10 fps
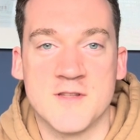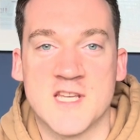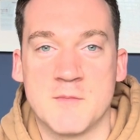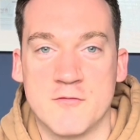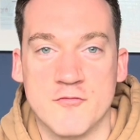
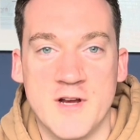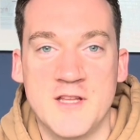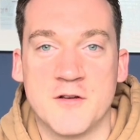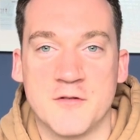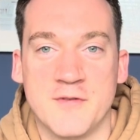can be
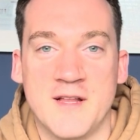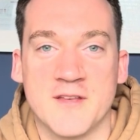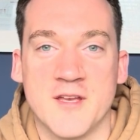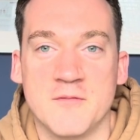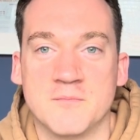really good
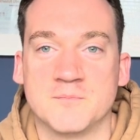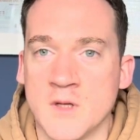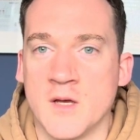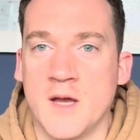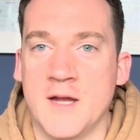value.
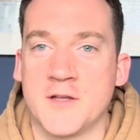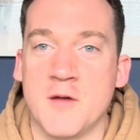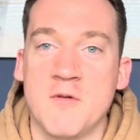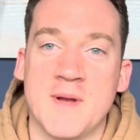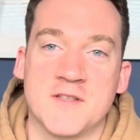And
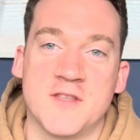going back to the